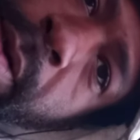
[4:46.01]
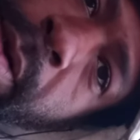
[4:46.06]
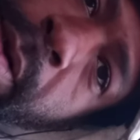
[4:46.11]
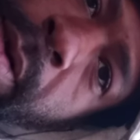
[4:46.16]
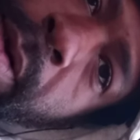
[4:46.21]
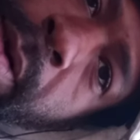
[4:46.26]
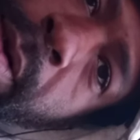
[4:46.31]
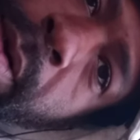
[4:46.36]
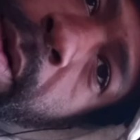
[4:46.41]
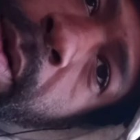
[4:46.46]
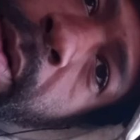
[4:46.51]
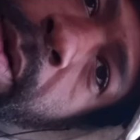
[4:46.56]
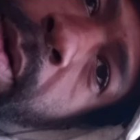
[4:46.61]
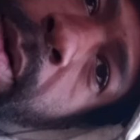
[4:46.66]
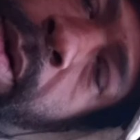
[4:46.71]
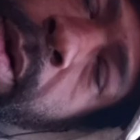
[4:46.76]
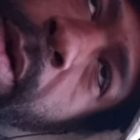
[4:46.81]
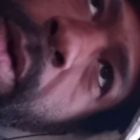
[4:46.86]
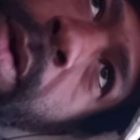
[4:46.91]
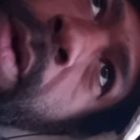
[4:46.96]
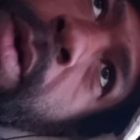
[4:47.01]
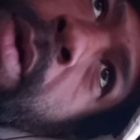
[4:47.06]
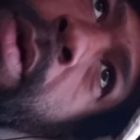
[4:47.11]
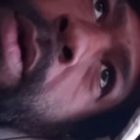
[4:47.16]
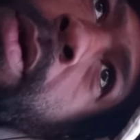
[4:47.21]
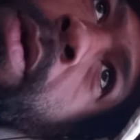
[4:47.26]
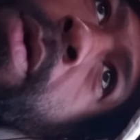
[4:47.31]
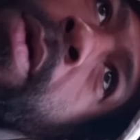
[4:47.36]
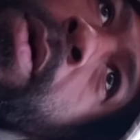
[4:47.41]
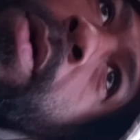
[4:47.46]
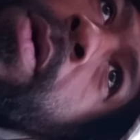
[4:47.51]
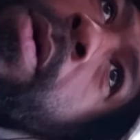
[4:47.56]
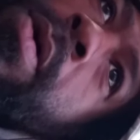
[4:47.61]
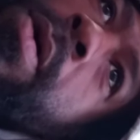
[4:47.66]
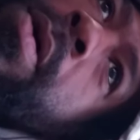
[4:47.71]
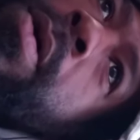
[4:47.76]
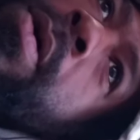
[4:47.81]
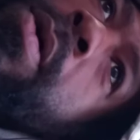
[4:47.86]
No one is speaking in this clip.